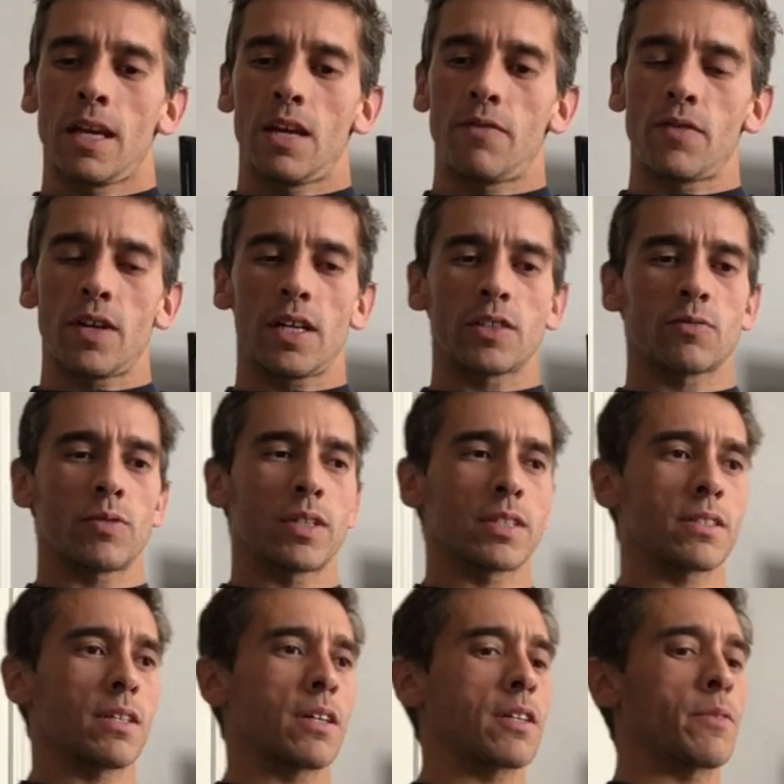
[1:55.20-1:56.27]
If you guys
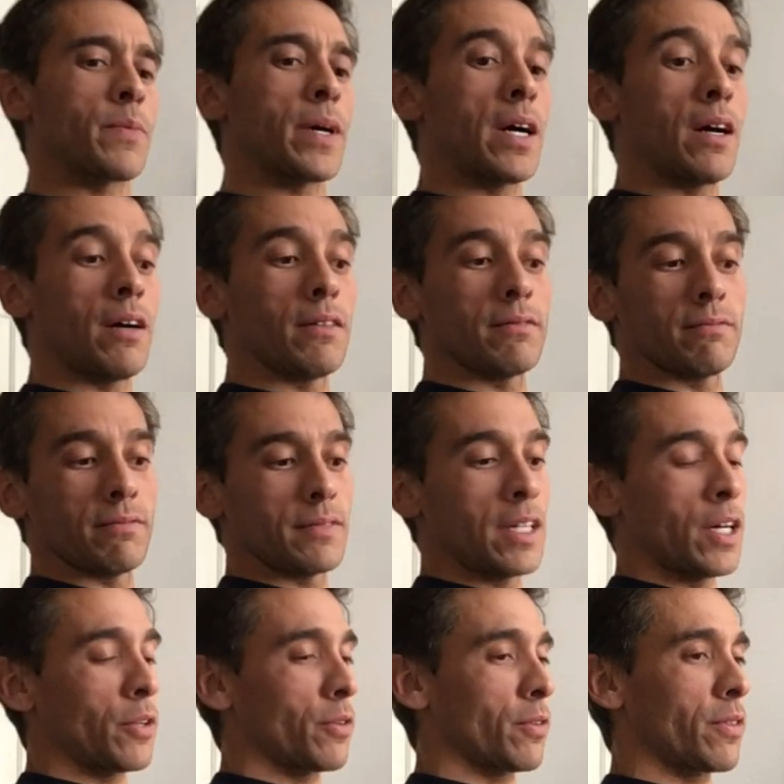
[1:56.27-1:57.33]
want to talk about
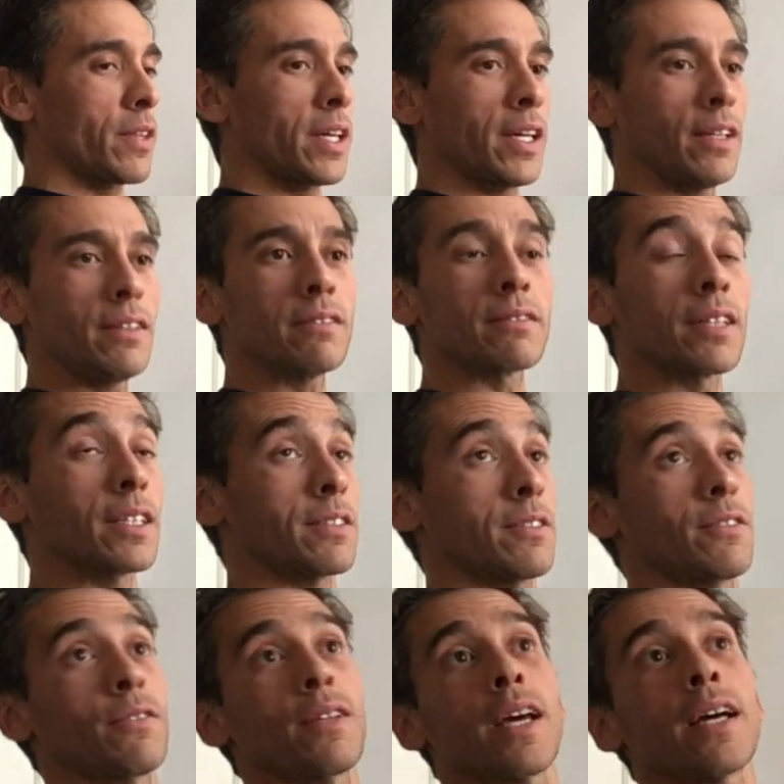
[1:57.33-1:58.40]
other things, let's
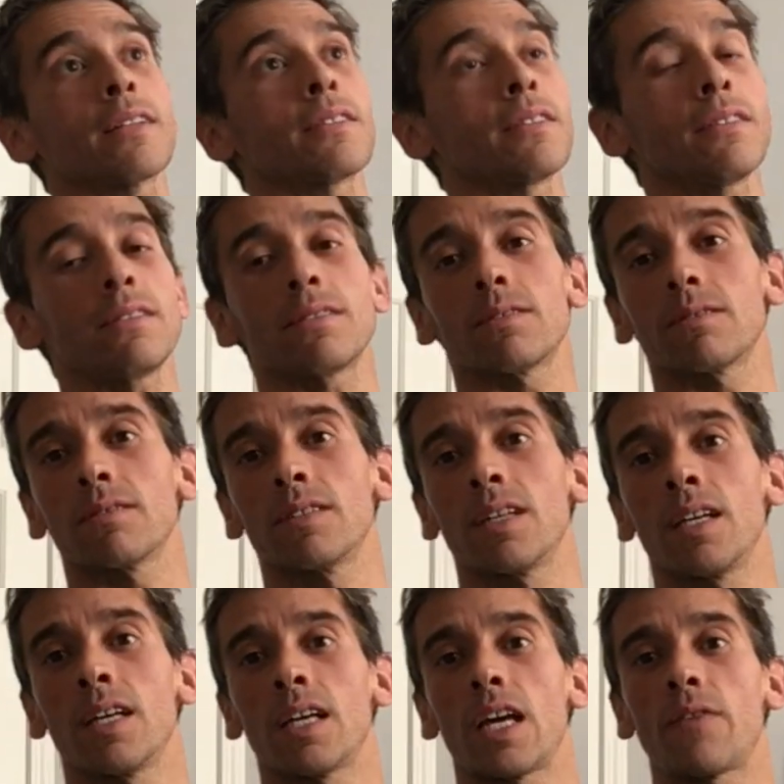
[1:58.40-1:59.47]
do that too.
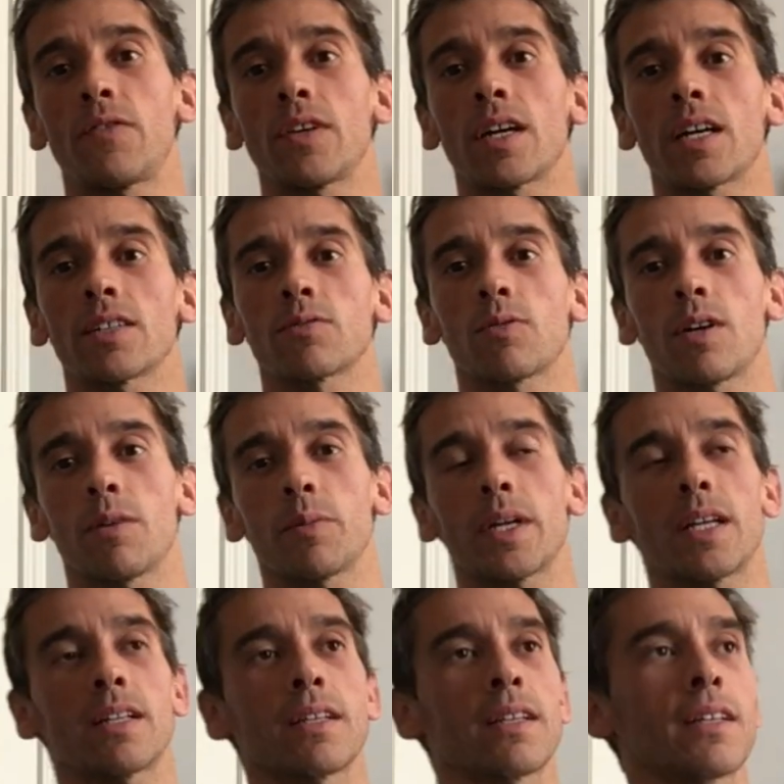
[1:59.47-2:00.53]
If you guys want
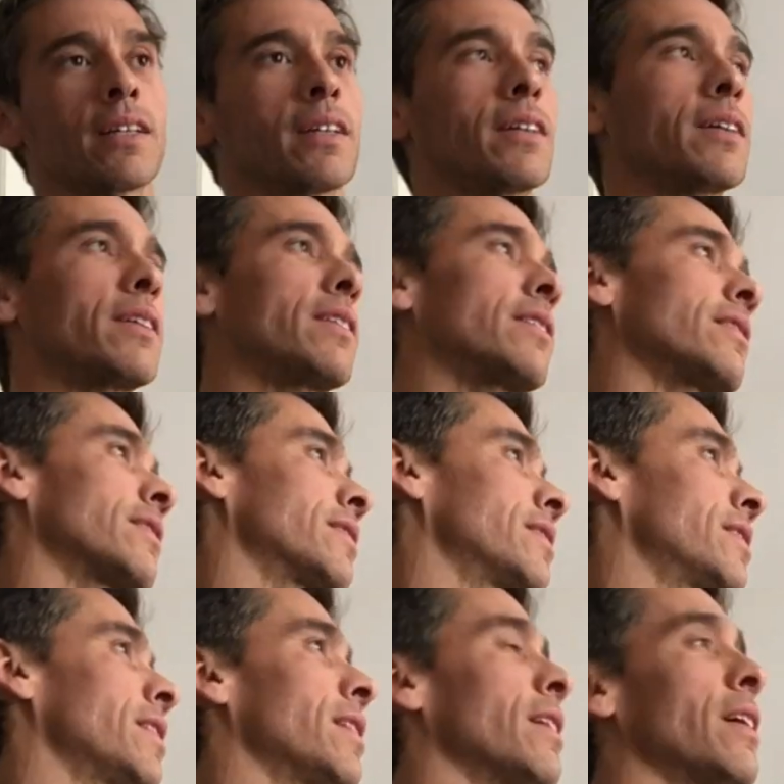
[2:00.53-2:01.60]
me to,
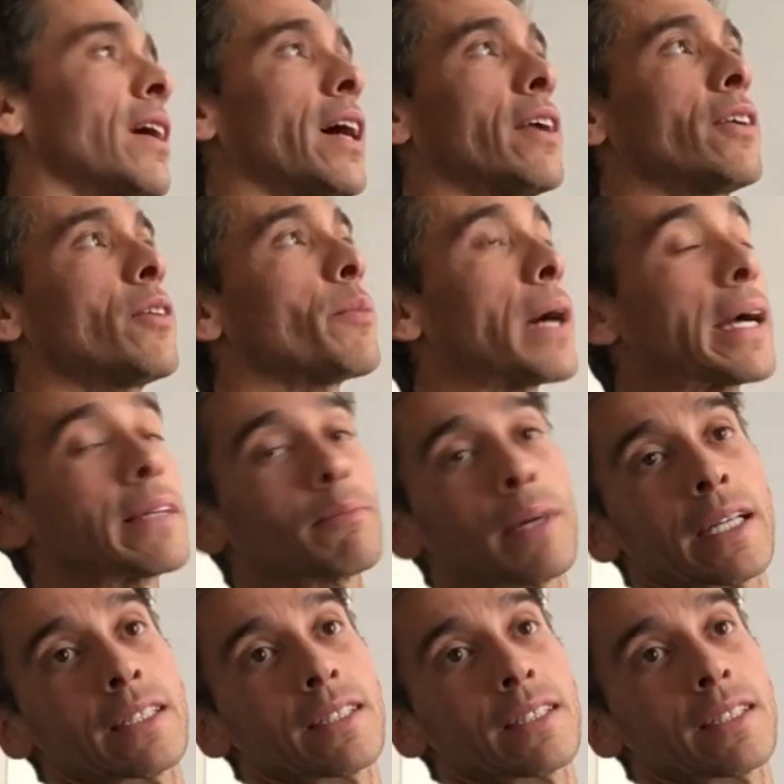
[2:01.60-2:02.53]
I don't know, my